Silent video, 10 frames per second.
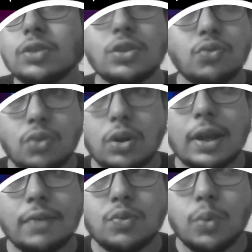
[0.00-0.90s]
you do not
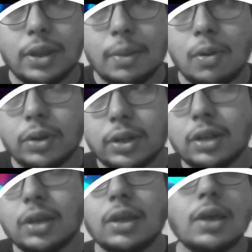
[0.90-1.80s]
have to worry about it.
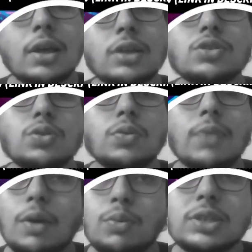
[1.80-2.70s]
So
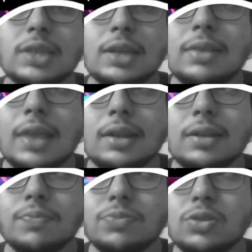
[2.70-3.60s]
I would say that
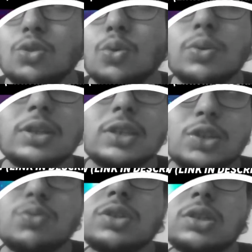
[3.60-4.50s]
don't
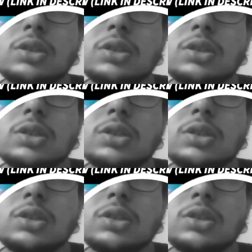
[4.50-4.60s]
use